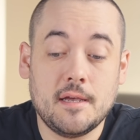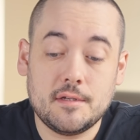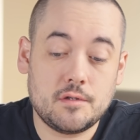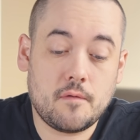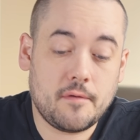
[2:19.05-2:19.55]

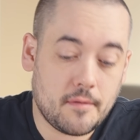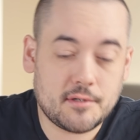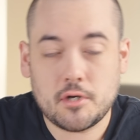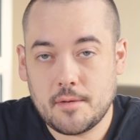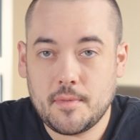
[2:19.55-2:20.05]
So if you're like
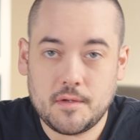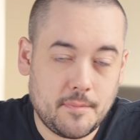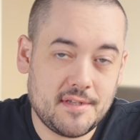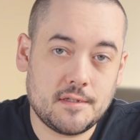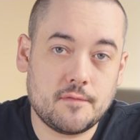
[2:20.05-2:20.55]
trying to build a
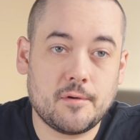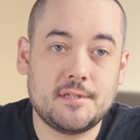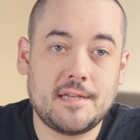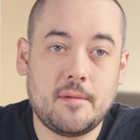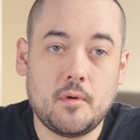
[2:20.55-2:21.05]
business, for
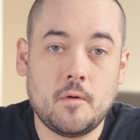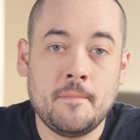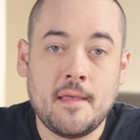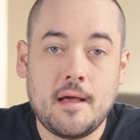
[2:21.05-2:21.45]
example,